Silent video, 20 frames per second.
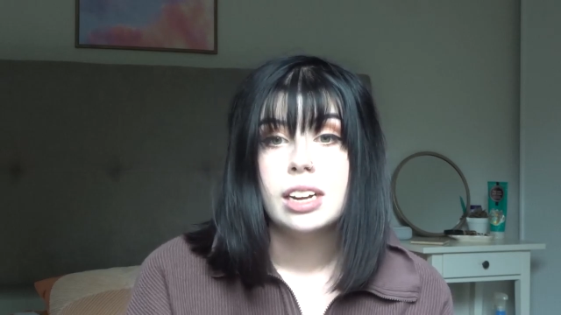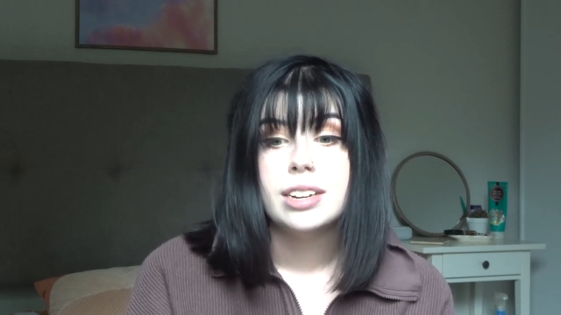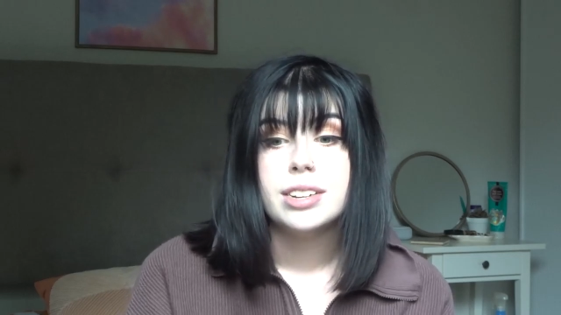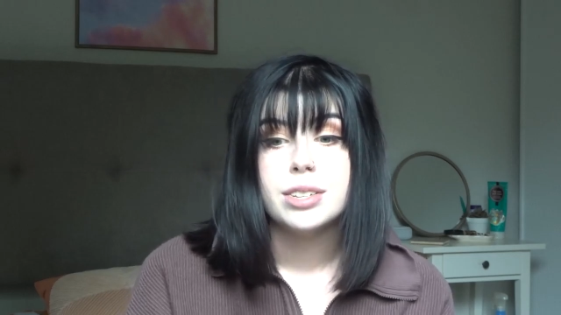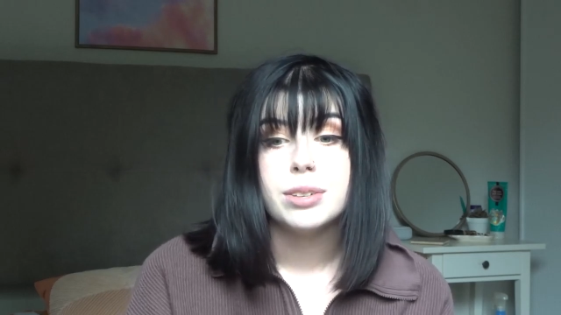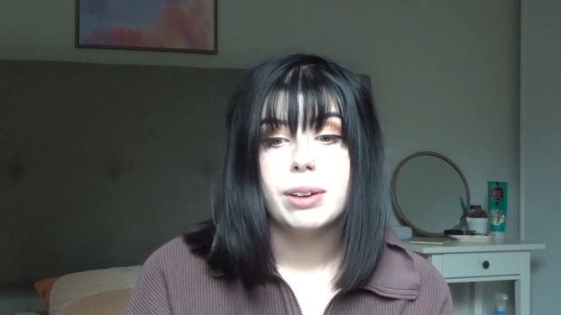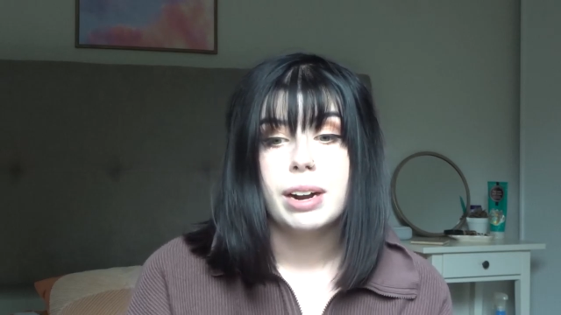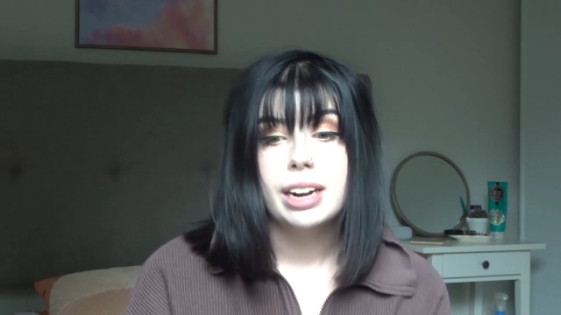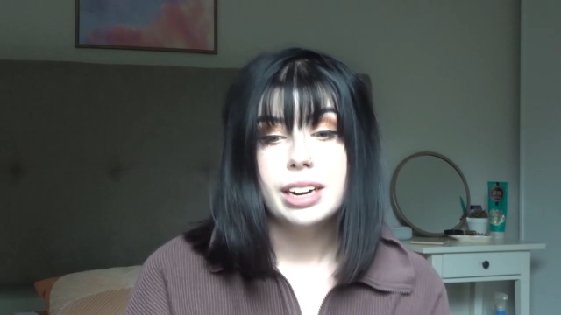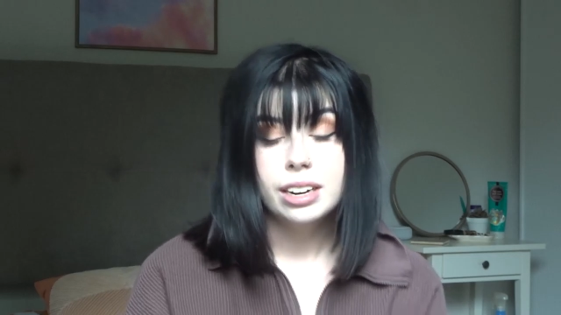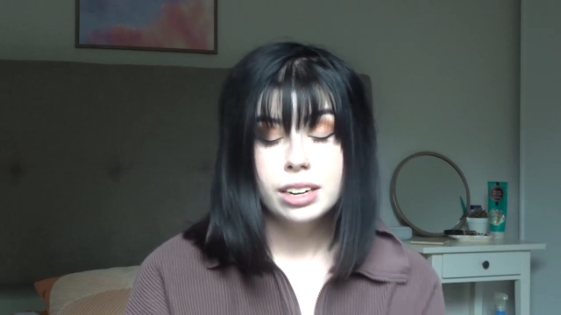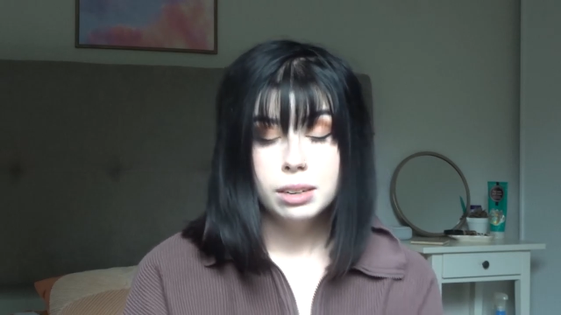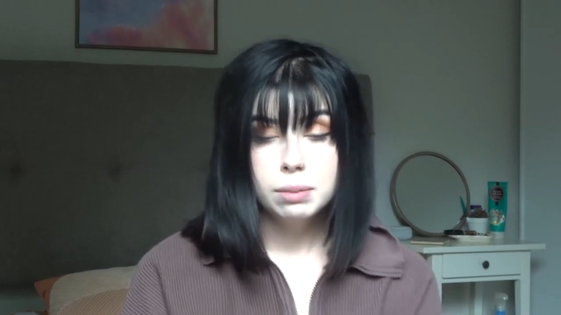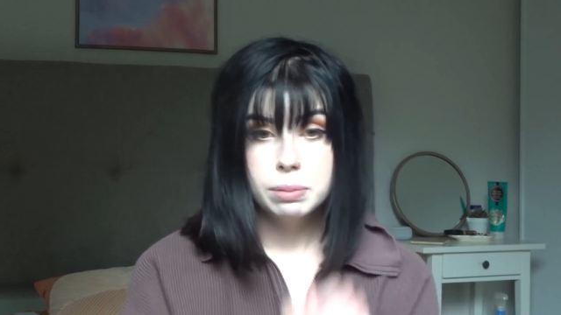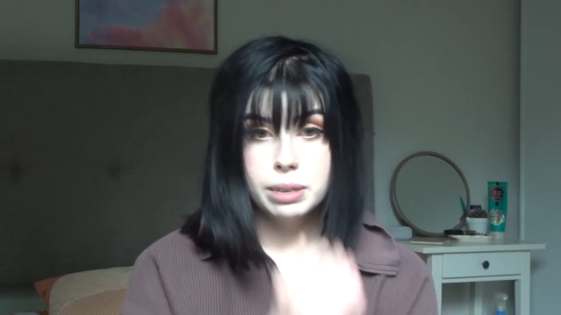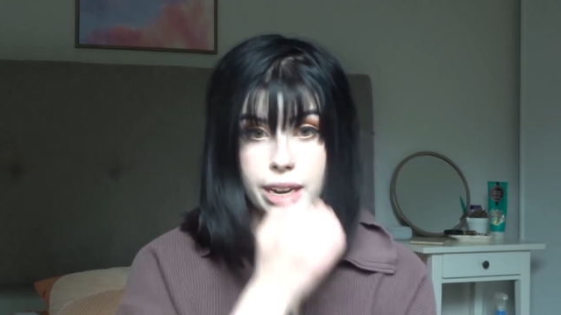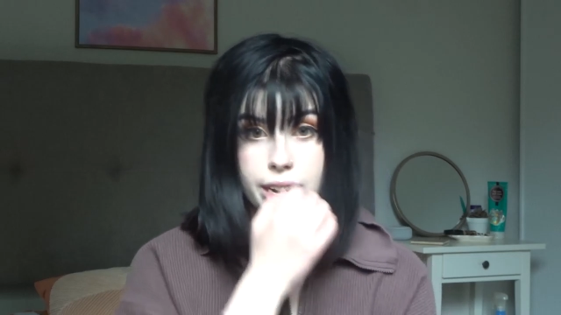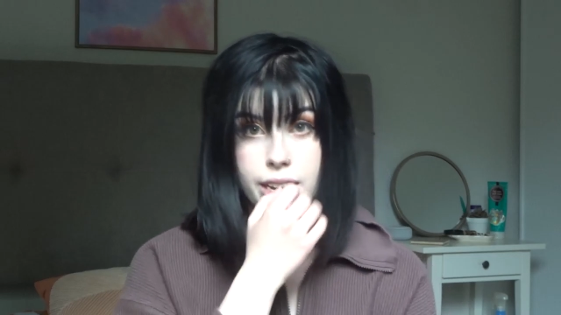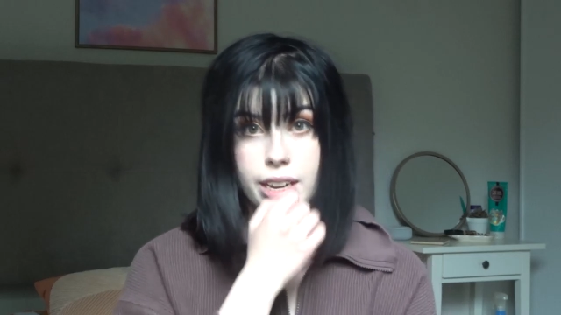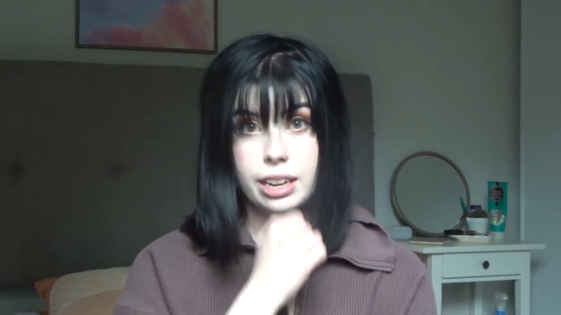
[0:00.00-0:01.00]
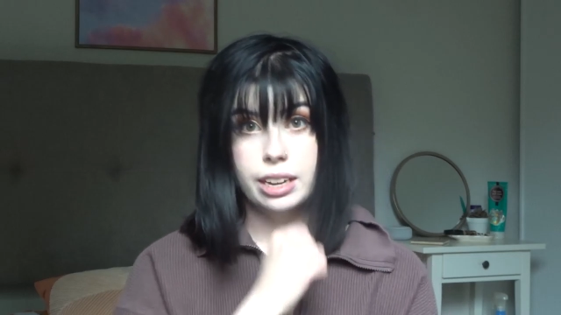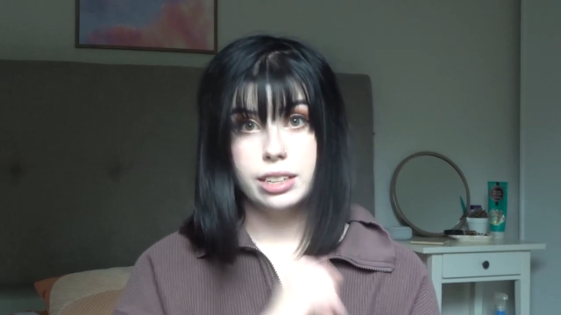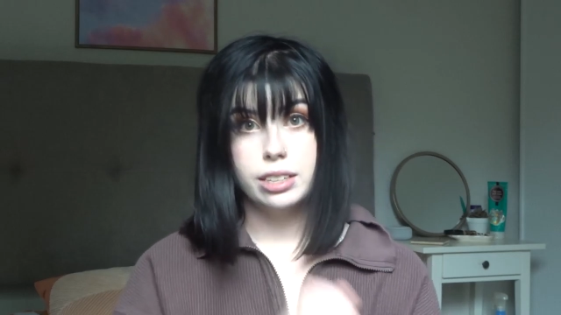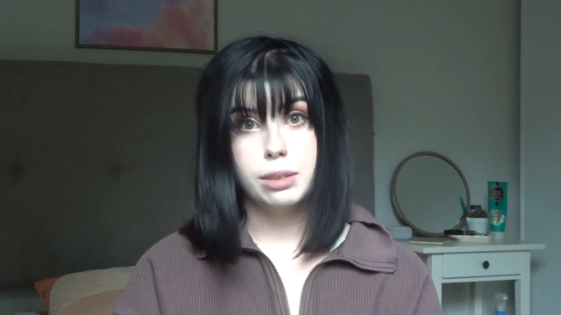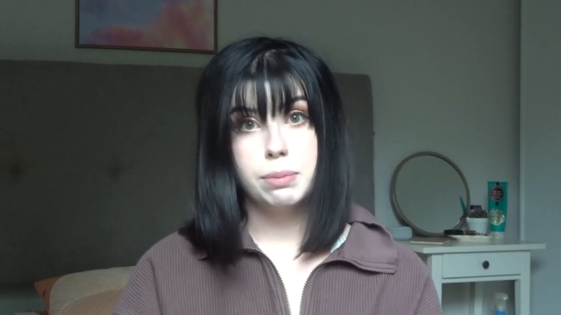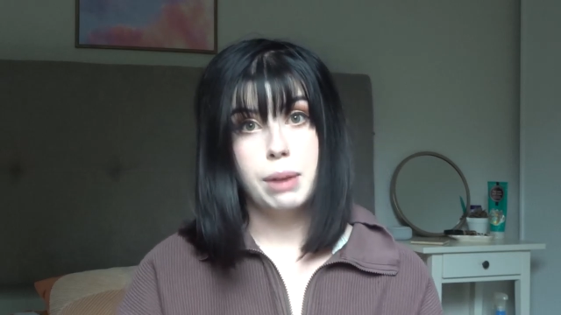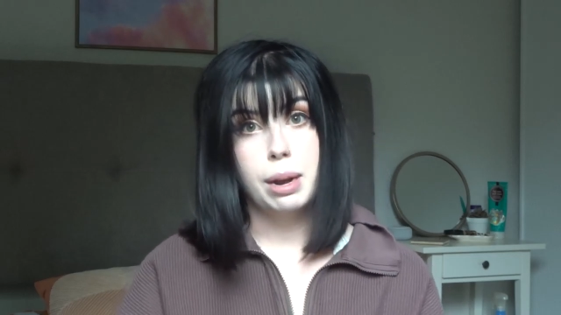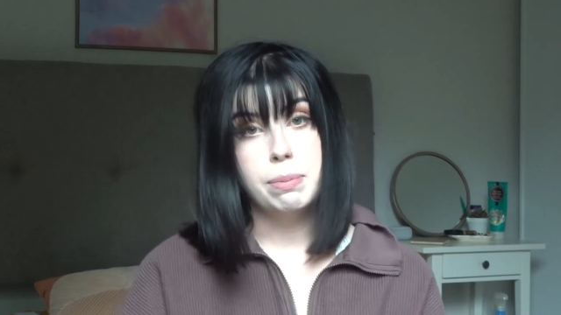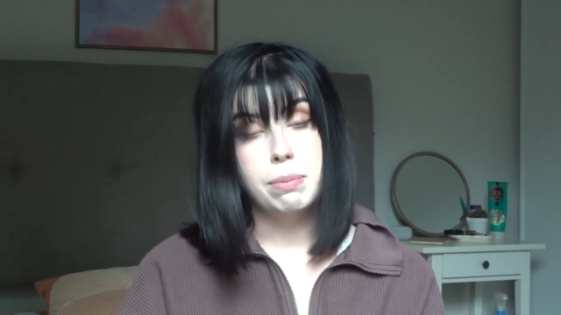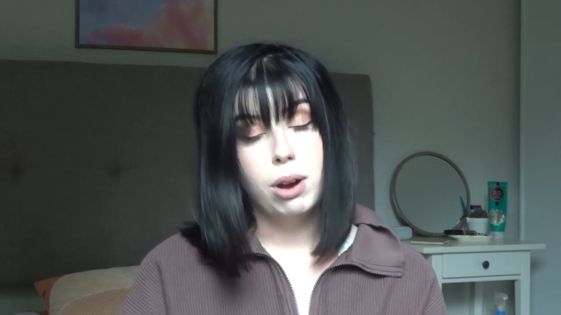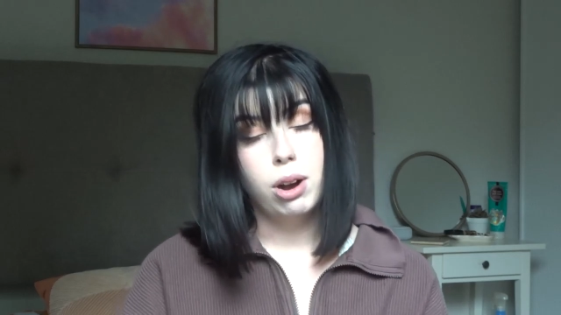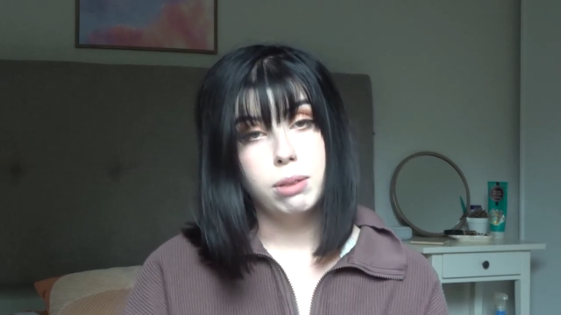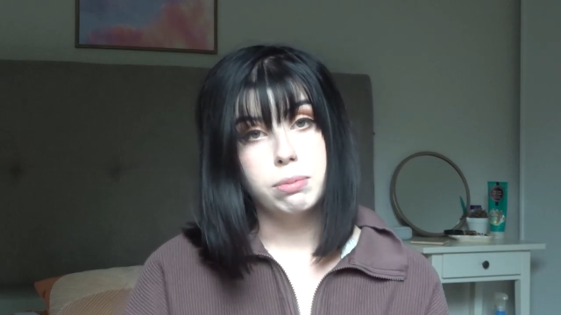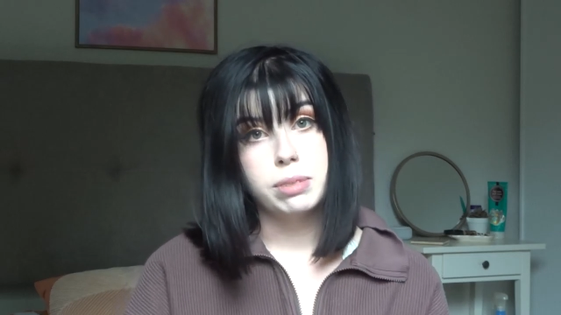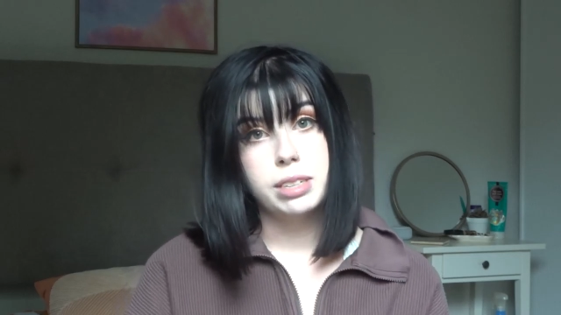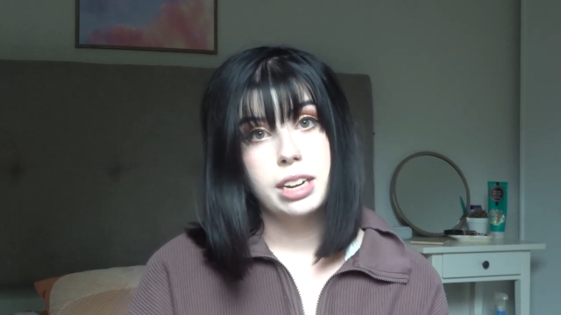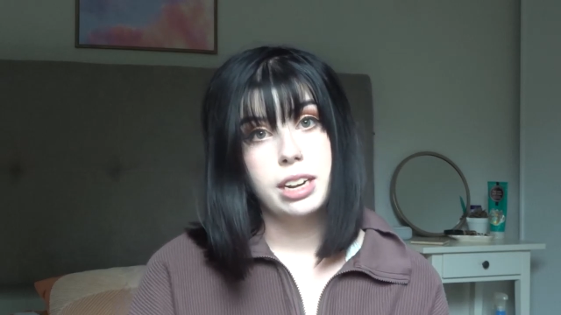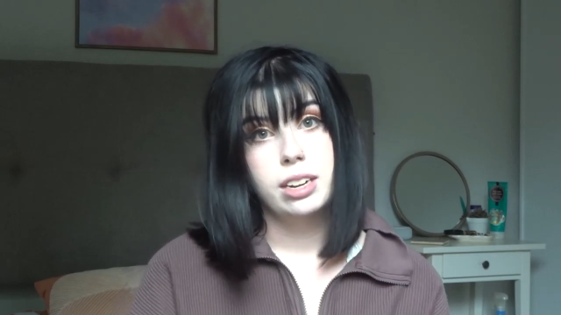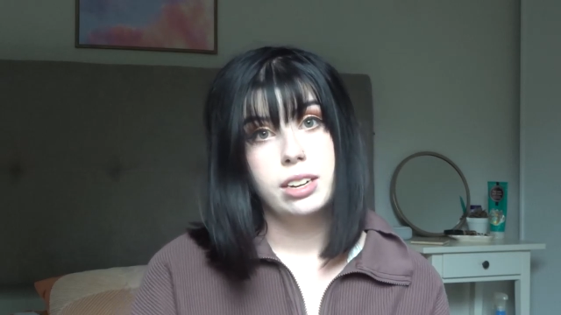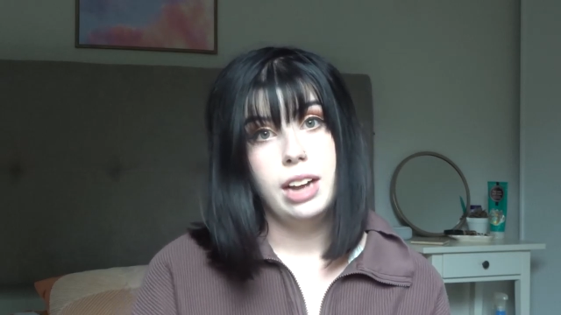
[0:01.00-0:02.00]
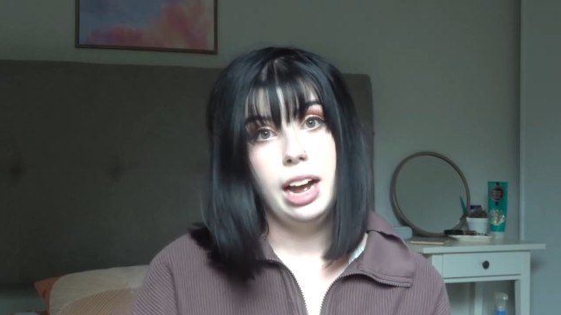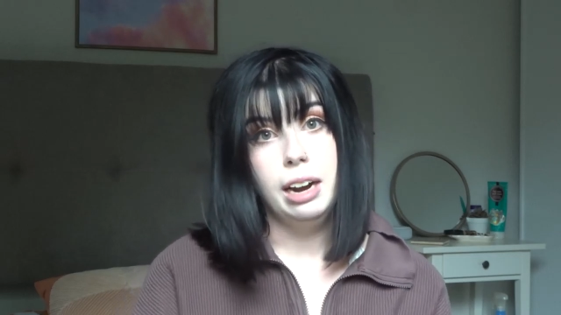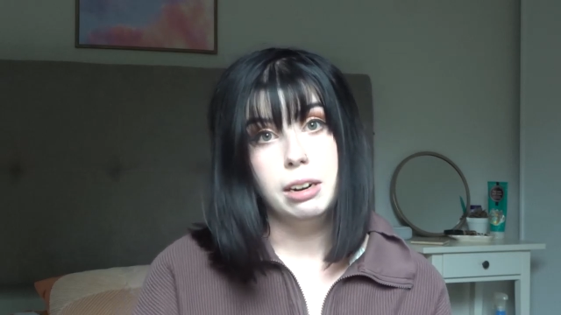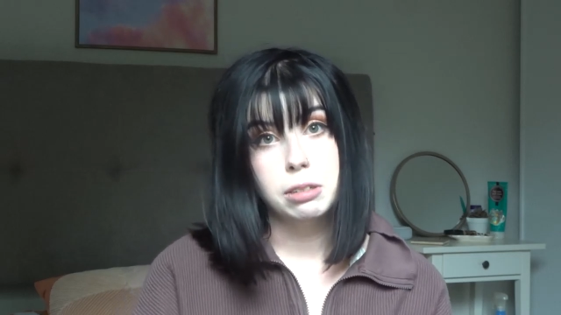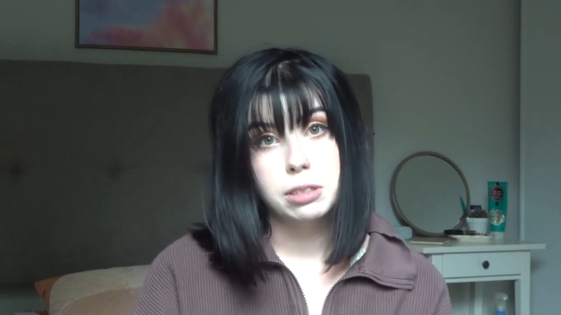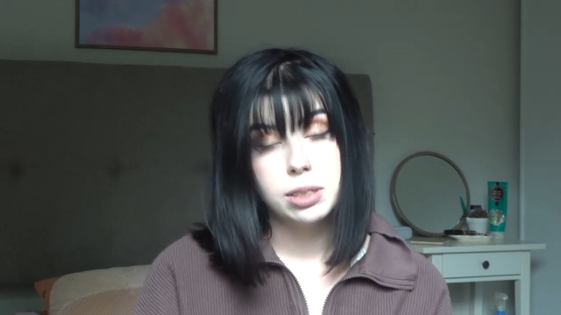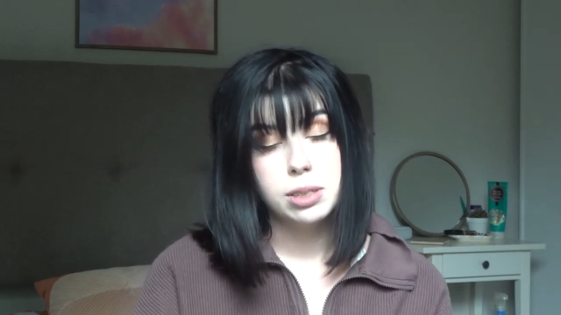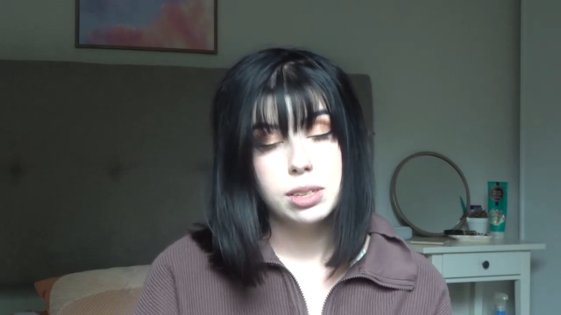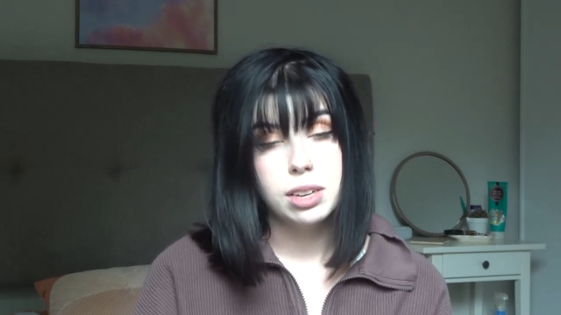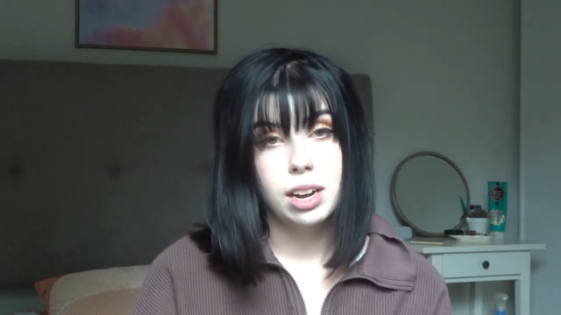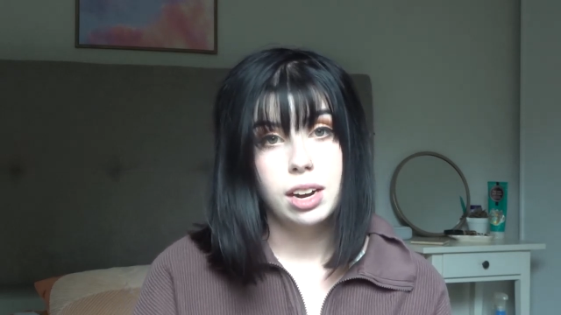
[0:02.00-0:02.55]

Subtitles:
So I ended up taking it to my mom's house.